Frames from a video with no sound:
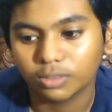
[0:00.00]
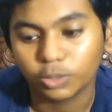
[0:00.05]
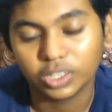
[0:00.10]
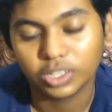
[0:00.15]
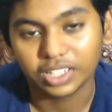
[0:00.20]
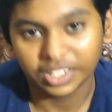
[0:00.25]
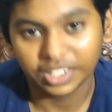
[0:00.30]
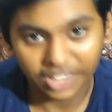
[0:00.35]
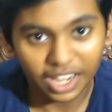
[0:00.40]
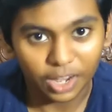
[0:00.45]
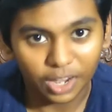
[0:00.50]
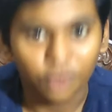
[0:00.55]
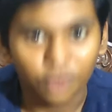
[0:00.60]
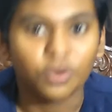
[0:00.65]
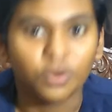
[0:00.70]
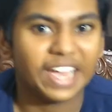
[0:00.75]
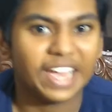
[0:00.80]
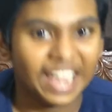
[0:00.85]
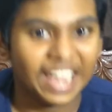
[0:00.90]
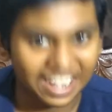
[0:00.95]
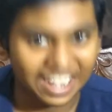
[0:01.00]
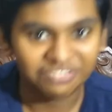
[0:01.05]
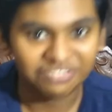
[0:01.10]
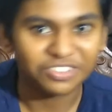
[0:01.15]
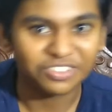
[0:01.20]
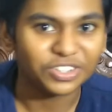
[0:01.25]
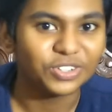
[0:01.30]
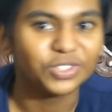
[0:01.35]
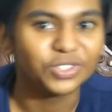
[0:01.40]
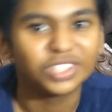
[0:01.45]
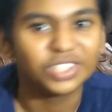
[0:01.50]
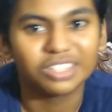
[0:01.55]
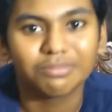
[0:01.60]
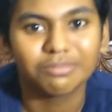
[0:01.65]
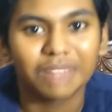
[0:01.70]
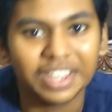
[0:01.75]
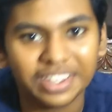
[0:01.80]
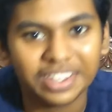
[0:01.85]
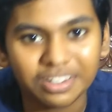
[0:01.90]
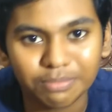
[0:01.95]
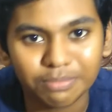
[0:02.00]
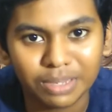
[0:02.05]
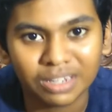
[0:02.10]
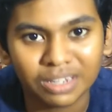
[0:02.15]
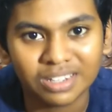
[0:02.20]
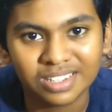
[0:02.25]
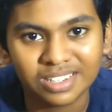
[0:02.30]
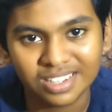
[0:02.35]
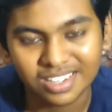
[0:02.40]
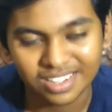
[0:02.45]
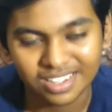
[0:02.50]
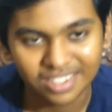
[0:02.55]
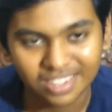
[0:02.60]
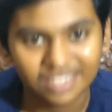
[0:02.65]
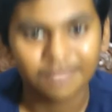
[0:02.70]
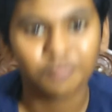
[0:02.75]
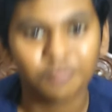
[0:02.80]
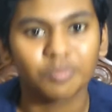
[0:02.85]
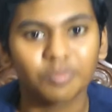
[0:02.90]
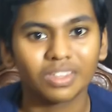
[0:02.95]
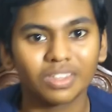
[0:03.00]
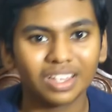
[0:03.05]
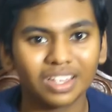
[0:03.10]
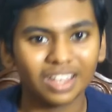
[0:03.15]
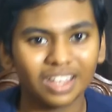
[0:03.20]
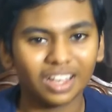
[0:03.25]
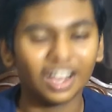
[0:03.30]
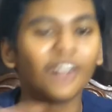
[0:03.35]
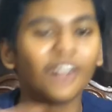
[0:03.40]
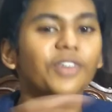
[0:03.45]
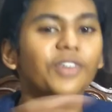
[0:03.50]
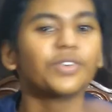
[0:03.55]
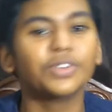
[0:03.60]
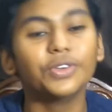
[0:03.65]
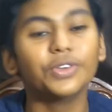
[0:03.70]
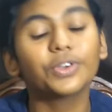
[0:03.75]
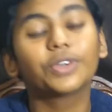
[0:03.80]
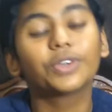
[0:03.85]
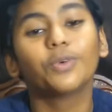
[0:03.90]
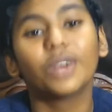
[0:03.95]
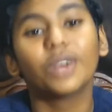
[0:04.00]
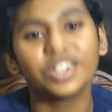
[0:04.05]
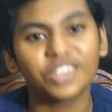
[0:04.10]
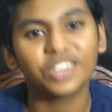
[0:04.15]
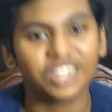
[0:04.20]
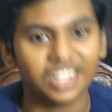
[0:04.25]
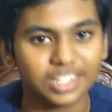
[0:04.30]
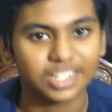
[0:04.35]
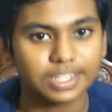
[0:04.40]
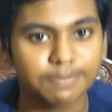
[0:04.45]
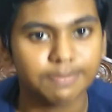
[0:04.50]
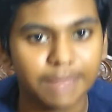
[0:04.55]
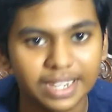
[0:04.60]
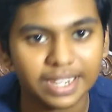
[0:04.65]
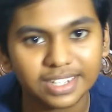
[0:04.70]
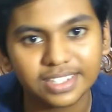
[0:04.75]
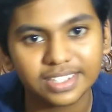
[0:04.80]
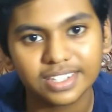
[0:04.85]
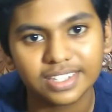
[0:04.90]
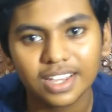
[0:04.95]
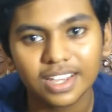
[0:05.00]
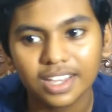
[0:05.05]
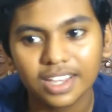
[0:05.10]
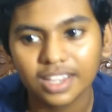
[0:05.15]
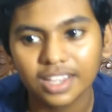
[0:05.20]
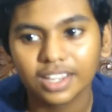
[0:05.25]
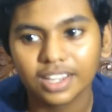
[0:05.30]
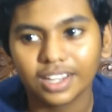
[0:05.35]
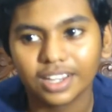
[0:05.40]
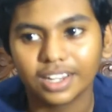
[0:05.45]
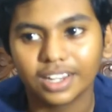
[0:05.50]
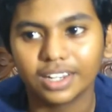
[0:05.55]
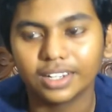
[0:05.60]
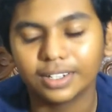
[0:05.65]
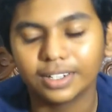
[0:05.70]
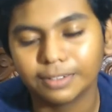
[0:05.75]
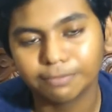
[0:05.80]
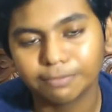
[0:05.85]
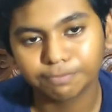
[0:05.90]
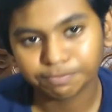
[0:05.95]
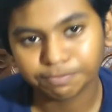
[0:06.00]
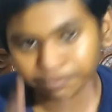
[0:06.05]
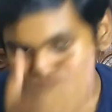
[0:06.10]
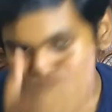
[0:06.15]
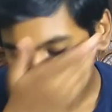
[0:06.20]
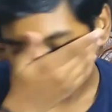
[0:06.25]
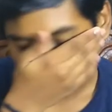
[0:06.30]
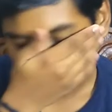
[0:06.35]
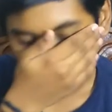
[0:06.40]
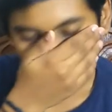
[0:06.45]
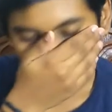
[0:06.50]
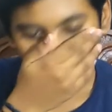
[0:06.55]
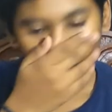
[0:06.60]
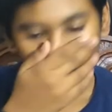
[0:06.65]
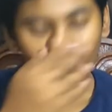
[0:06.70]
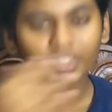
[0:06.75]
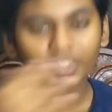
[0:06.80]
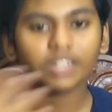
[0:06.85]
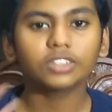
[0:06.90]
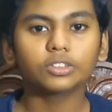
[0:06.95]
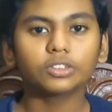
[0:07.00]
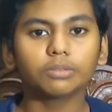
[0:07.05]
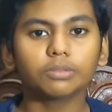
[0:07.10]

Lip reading: well, now I have to use the mic because this is how you what you can expect. So